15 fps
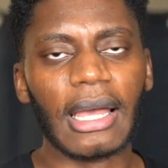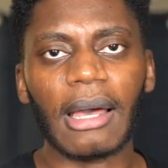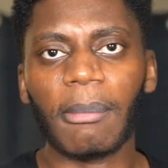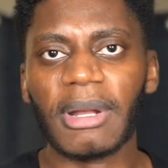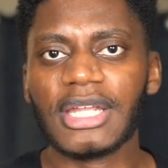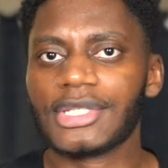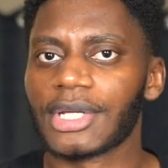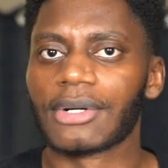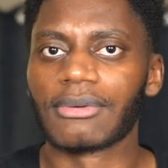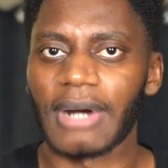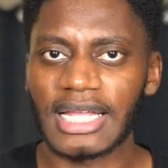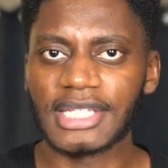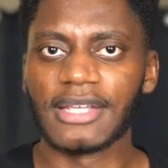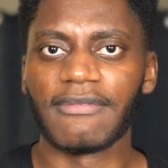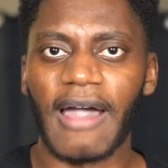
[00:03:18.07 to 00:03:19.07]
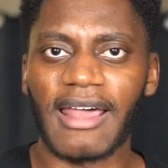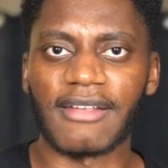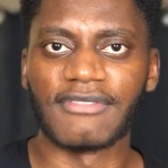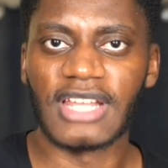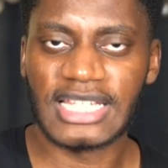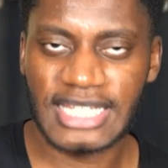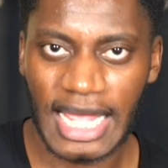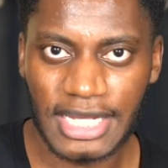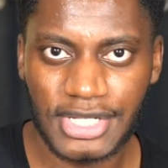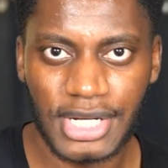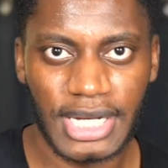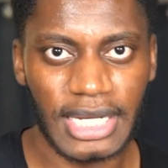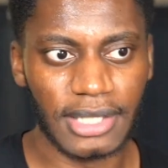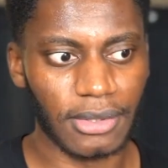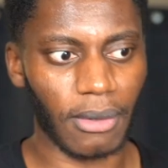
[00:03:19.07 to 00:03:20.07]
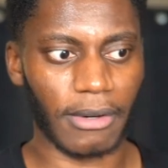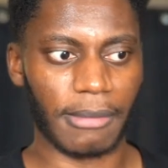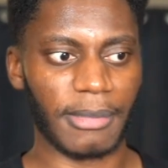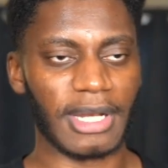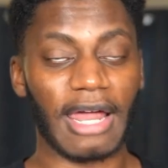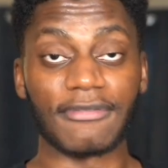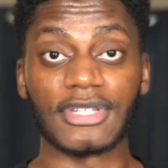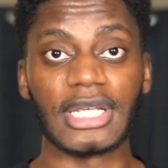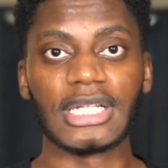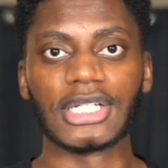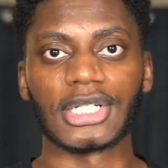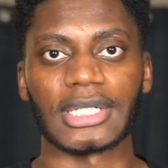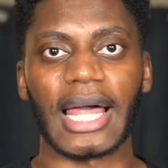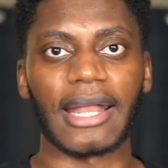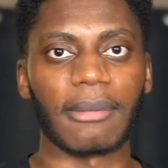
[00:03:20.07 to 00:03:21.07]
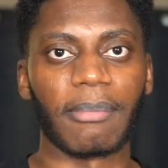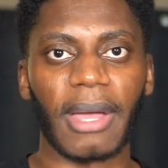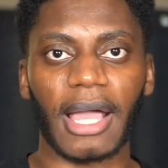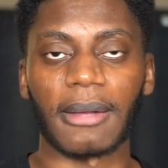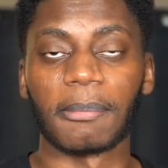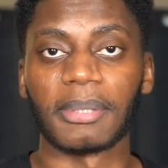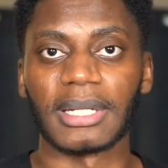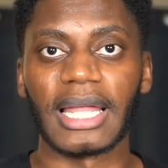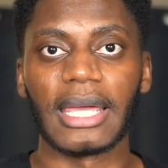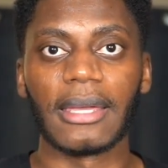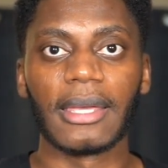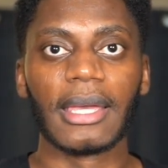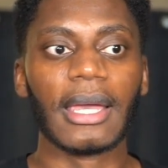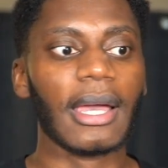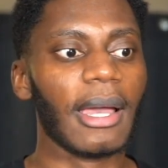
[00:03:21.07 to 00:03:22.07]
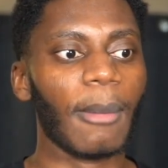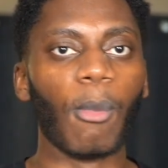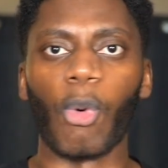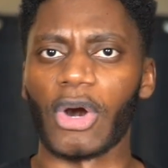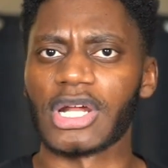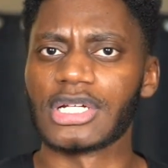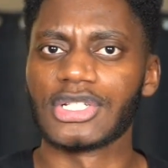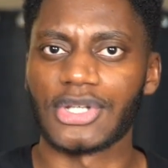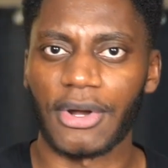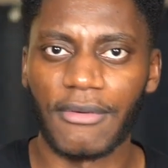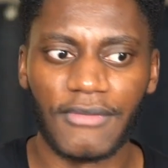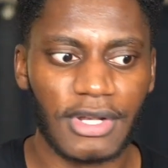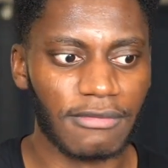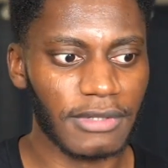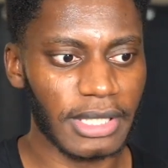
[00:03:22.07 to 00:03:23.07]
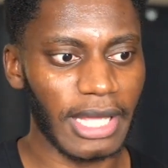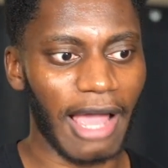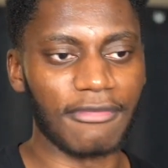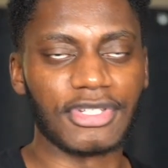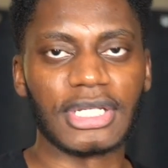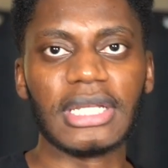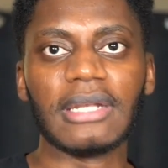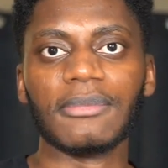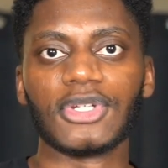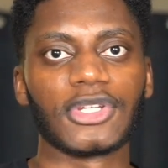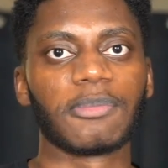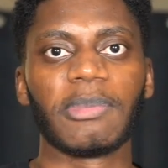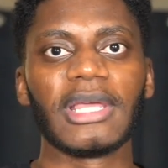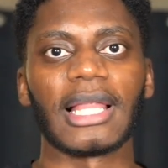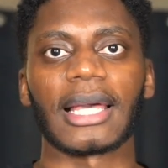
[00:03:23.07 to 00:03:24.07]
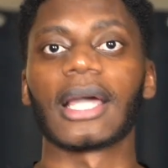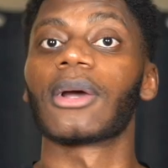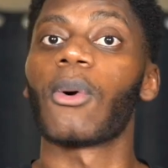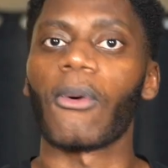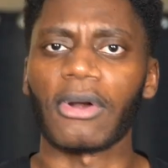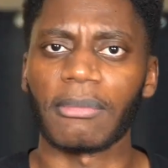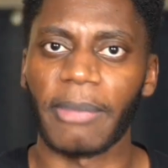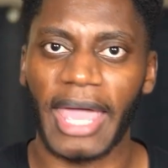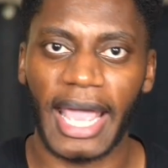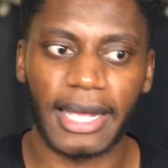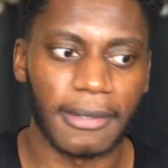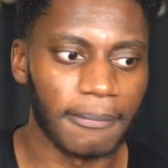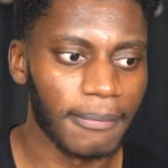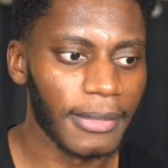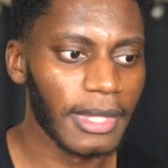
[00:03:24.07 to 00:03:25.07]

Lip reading: But he's aggressive out of necessity at Dortmund. I've seen Schlotterbeck play more conservatively. I've seen him just be like a quarterback.